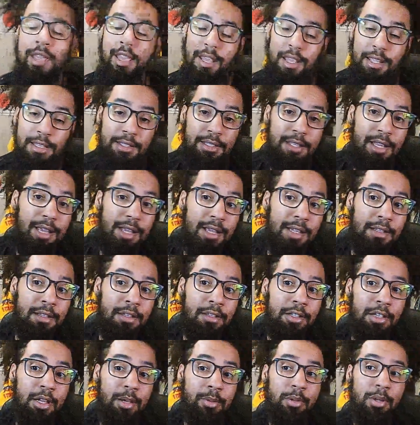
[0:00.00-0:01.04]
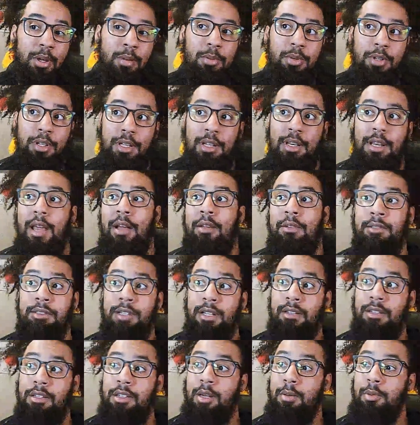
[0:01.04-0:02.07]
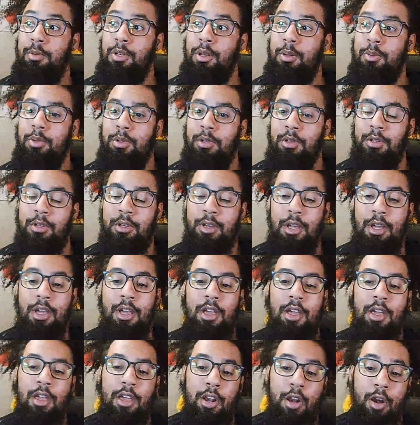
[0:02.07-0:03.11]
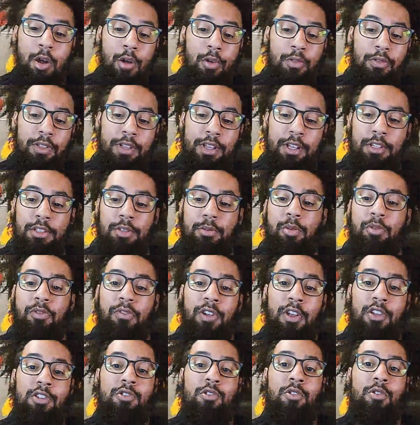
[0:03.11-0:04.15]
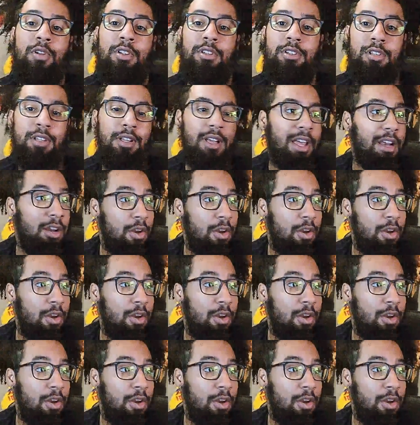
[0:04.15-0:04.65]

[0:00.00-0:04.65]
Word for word: inside the WWE and outside the WWE, and all things professional wrestling.